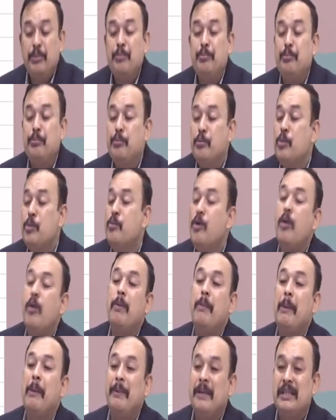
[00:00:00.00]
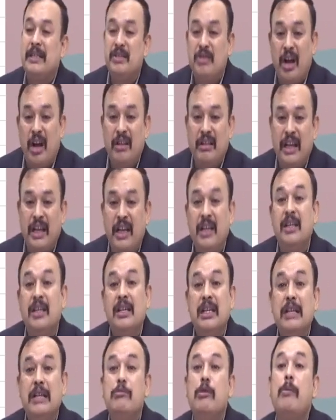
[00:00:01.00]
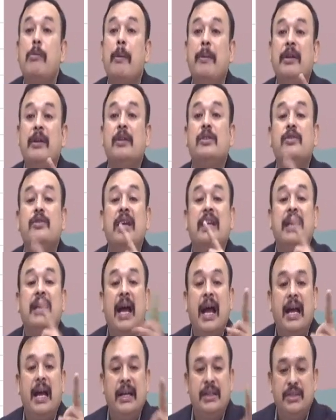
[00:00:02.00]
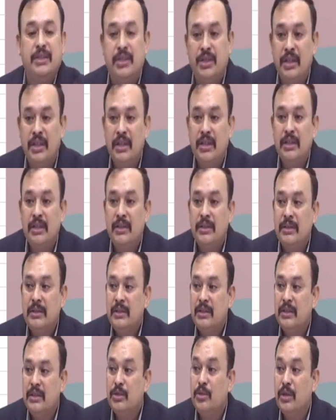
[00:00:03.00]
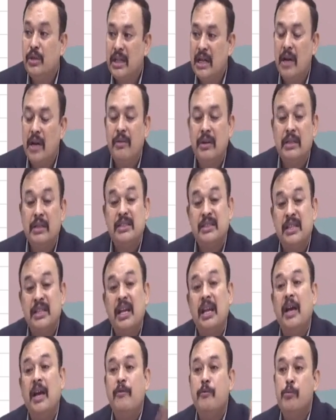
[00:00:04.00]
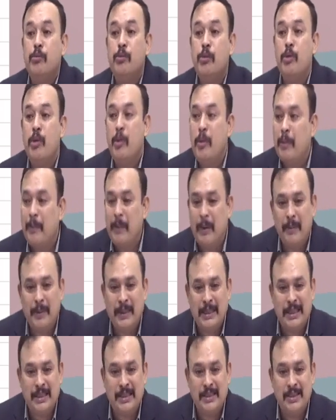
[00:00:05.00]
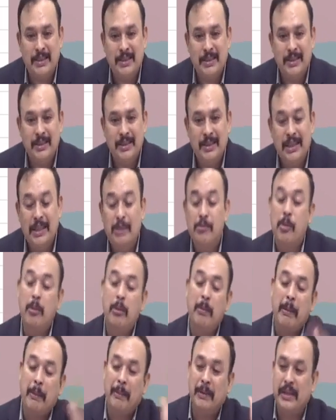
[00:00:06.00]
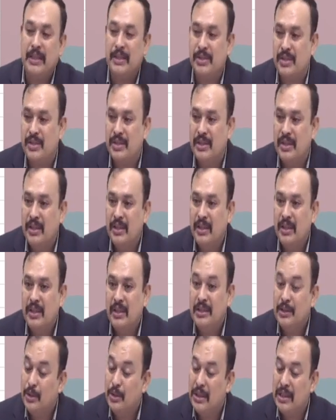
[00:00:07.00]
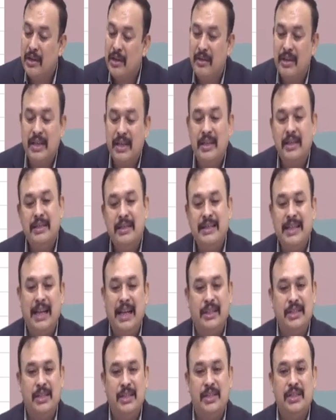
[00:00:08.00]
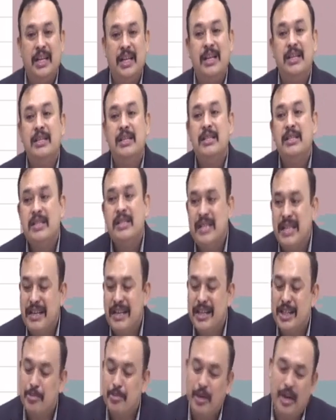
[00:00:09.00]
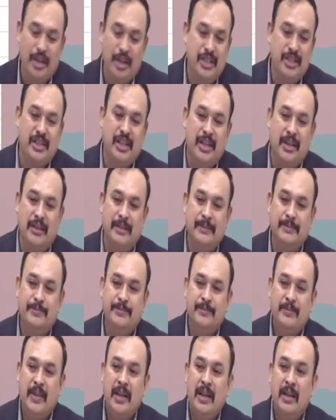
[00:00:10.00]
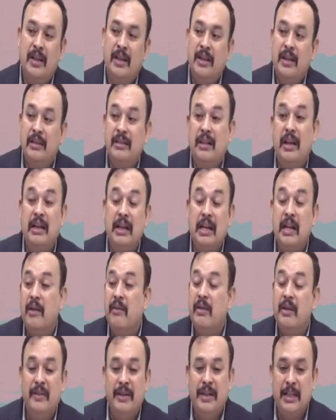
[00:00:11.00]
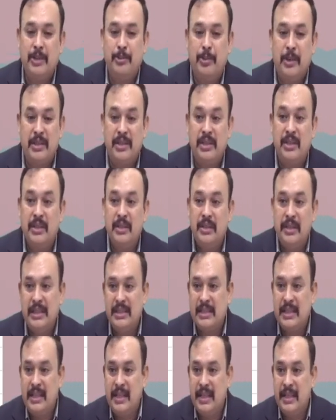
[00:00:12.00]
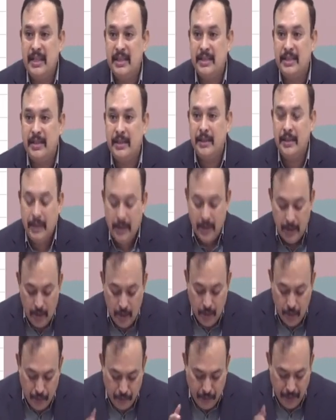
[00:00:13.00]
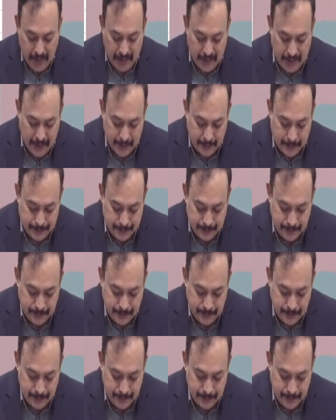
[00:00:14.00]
movable property is not there, immovable property also will attach to recover sale of movable properties, immovable properties, to recover their taxes and interest penalties thereon. That recovery will take place. Is clear as sir? Further,